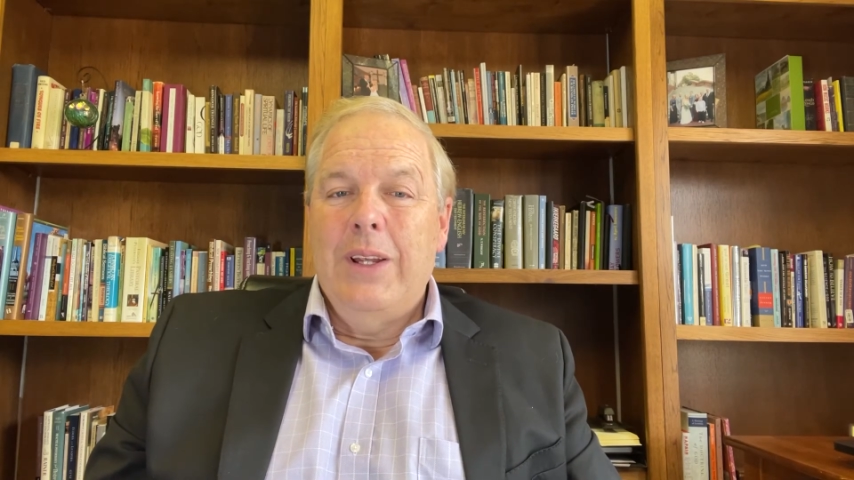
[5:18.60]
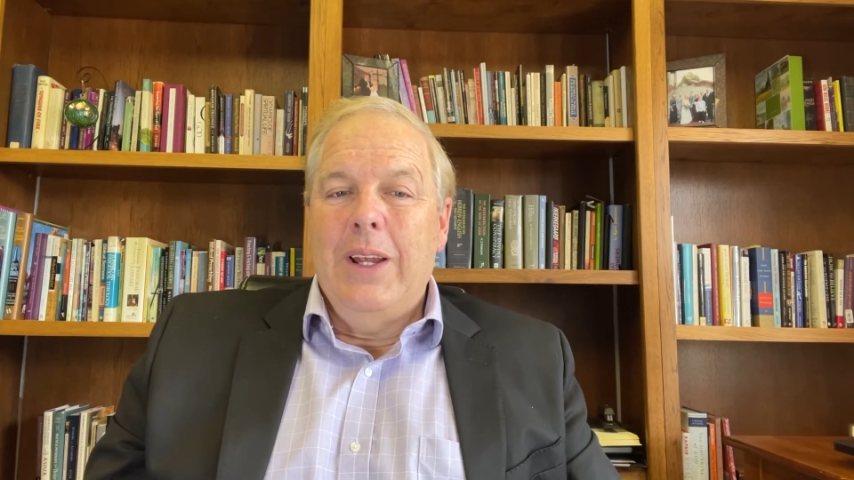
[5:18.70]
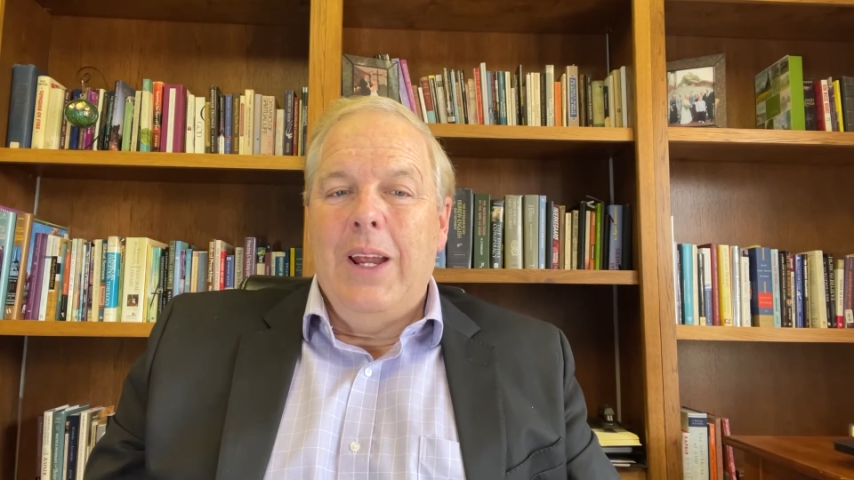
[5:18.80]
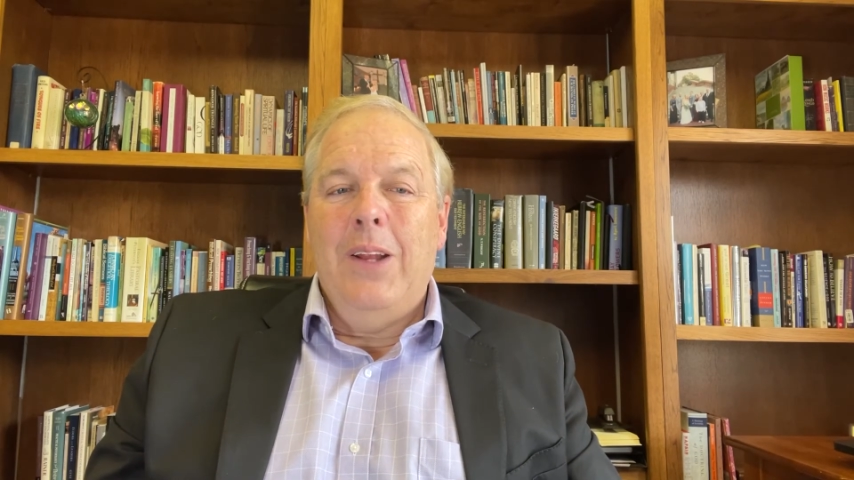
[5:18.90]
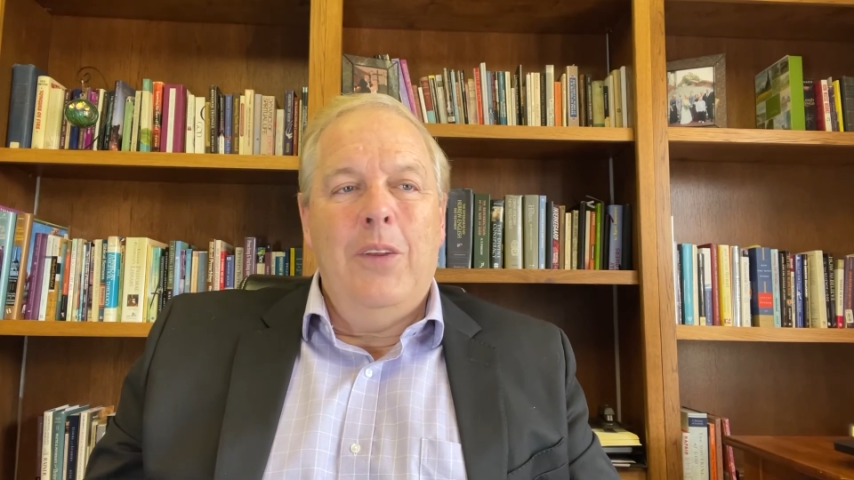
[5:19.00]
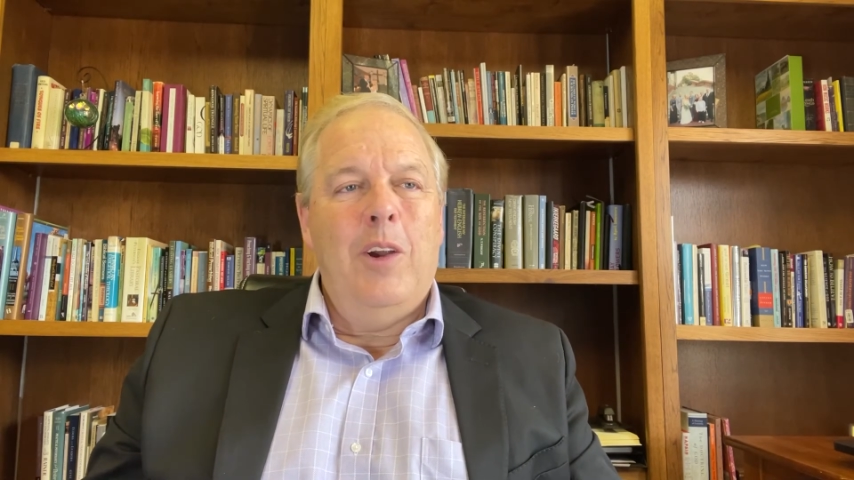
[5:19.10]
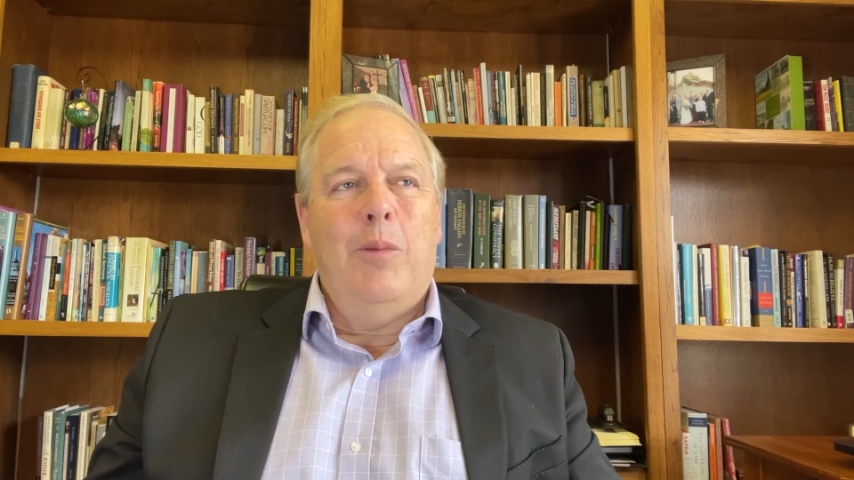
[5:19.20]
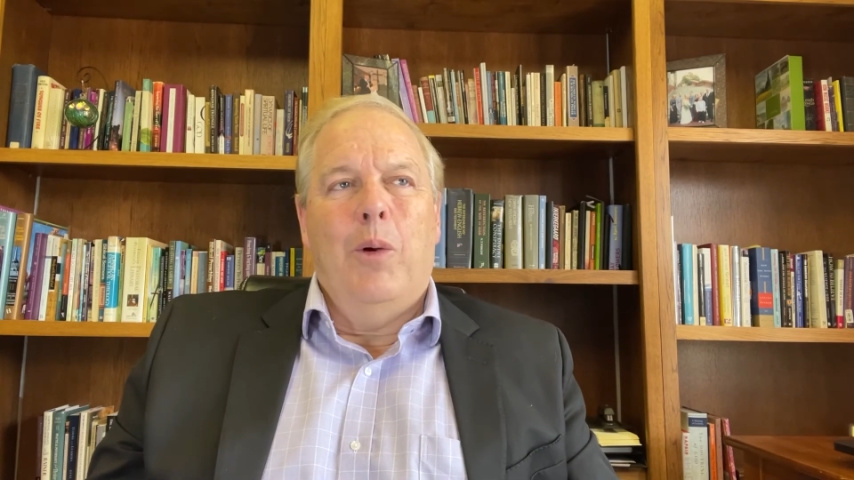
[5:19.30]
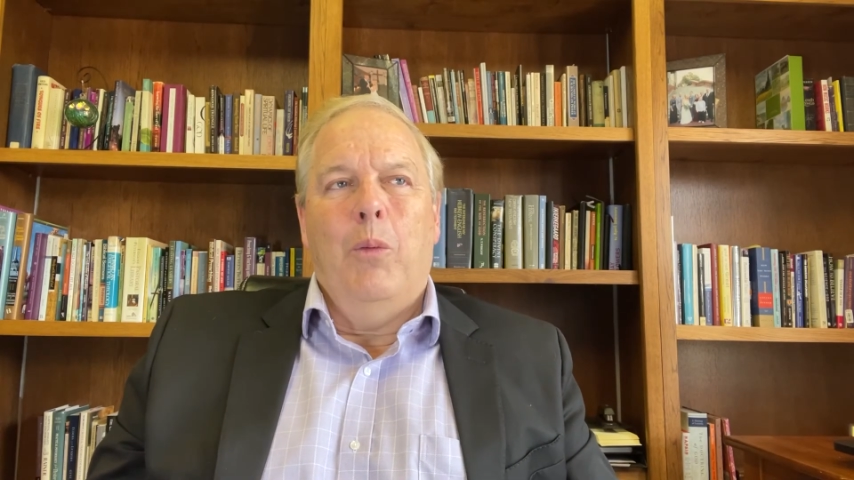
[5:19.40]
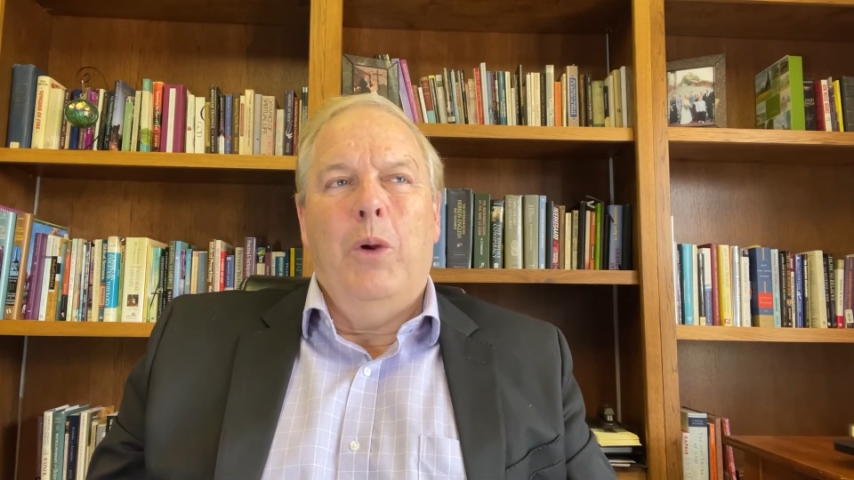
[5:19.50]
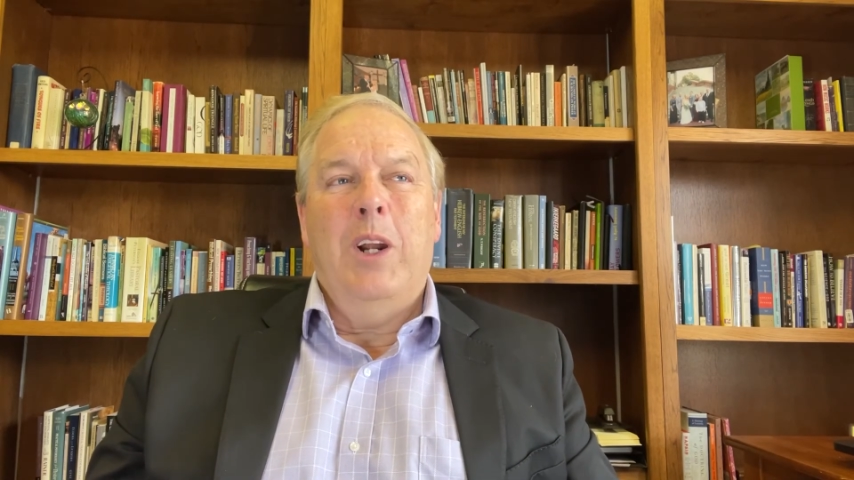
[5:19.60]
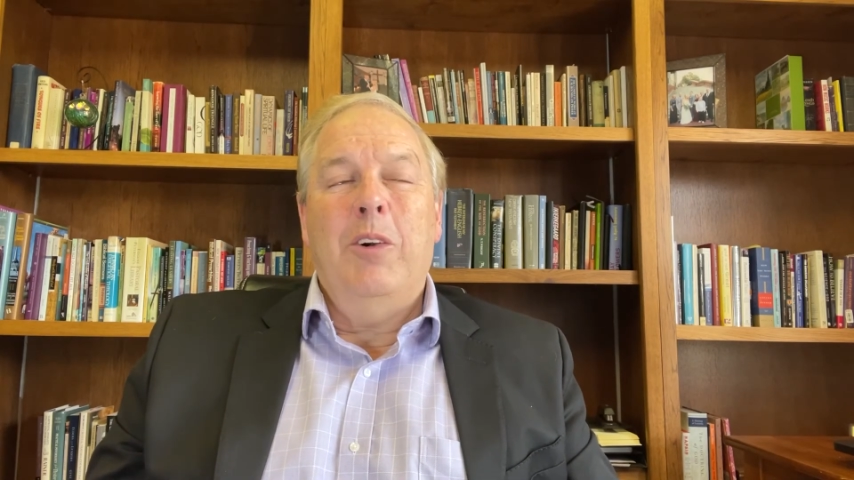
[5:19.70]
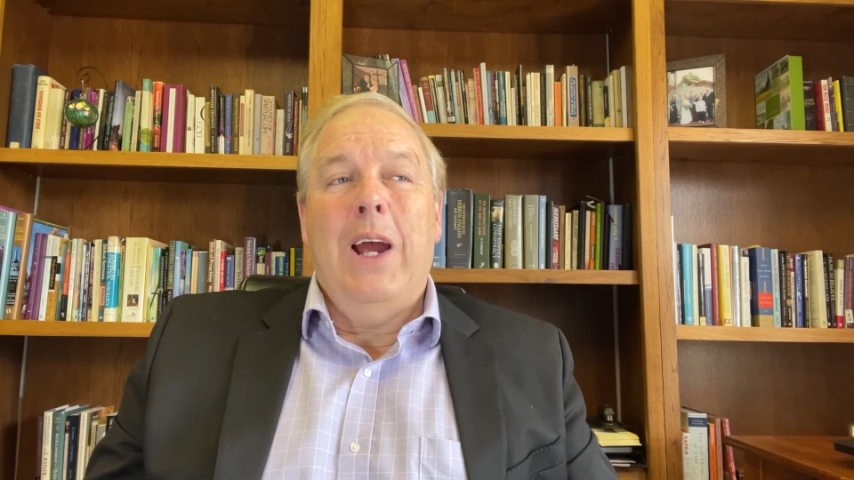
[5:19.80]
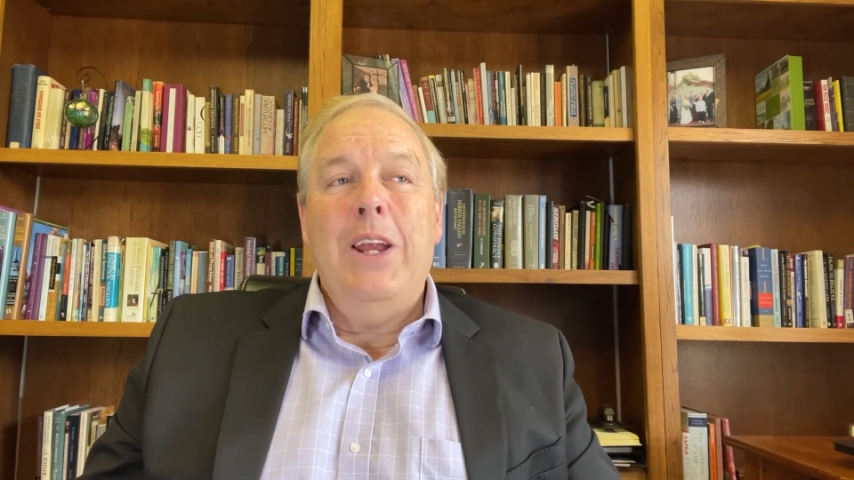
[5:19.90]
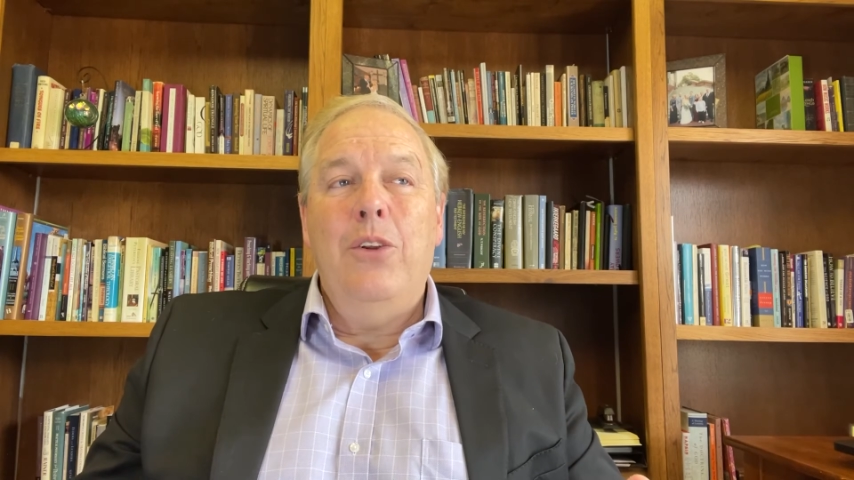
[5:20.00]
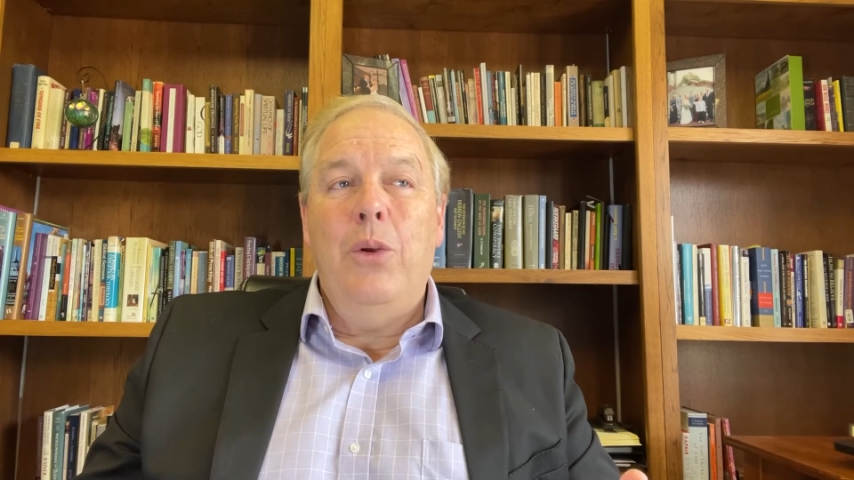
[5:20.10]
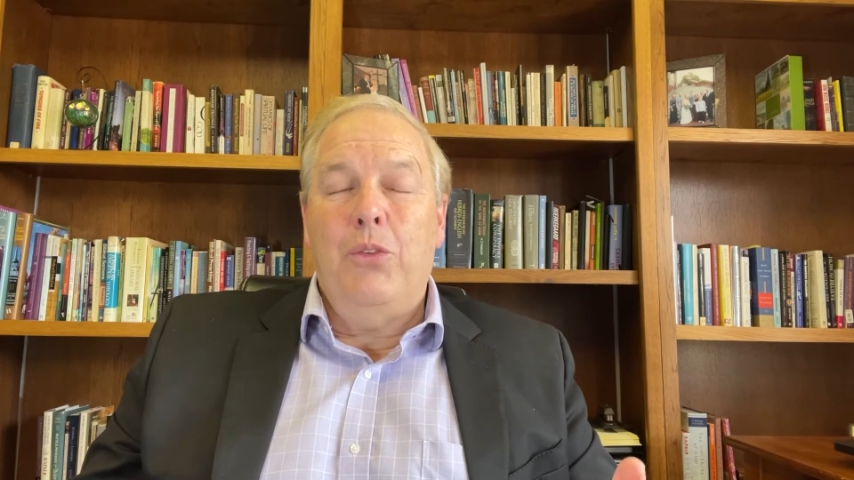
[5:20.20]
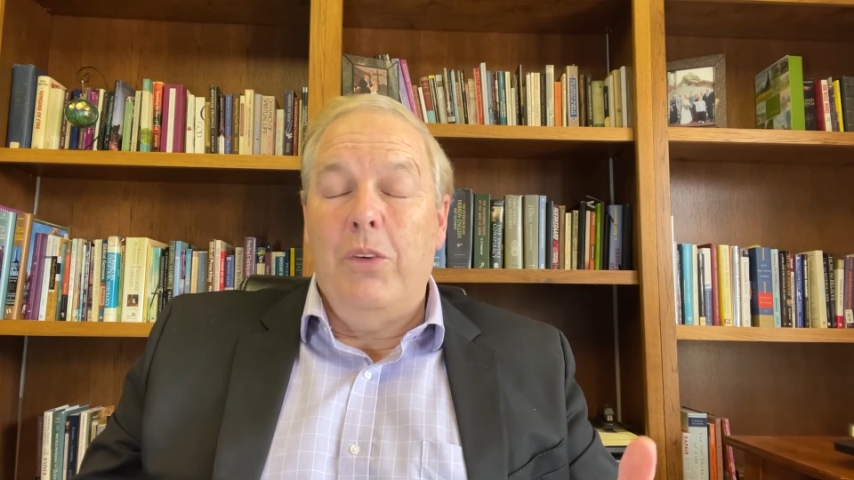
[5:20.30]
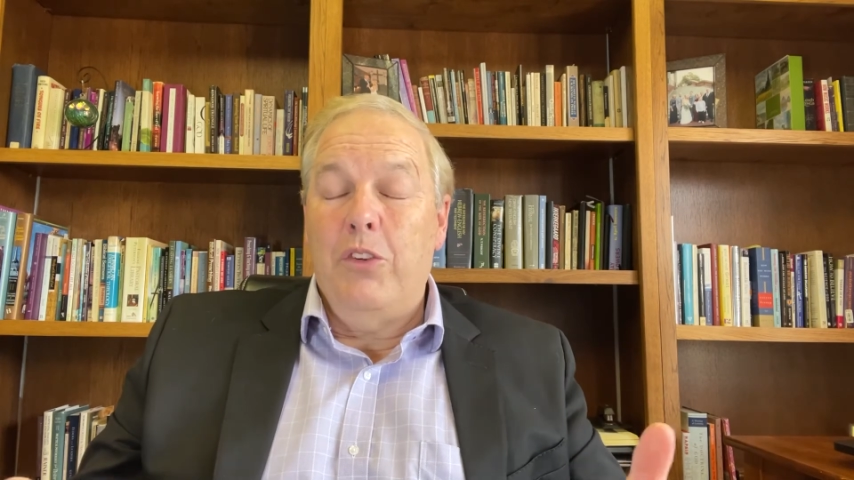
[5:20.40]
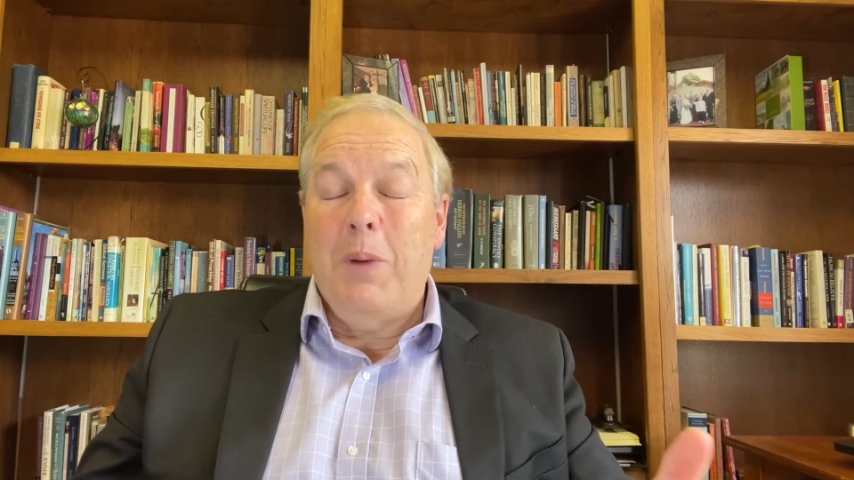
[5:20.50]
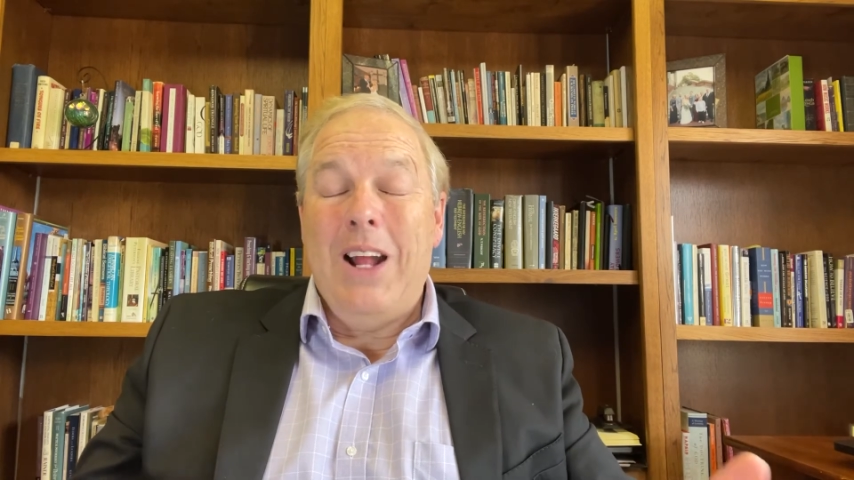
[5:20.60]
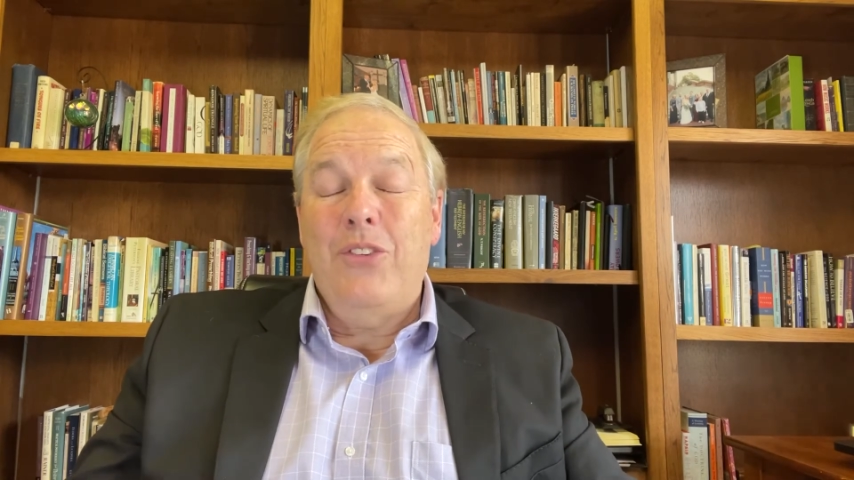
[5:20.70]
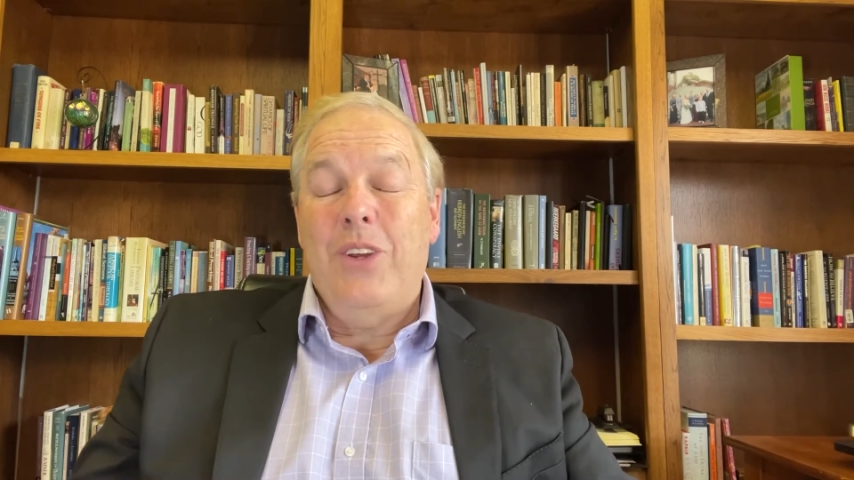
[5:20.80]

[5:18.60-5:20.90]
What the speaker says: And therefore, whatever I do as response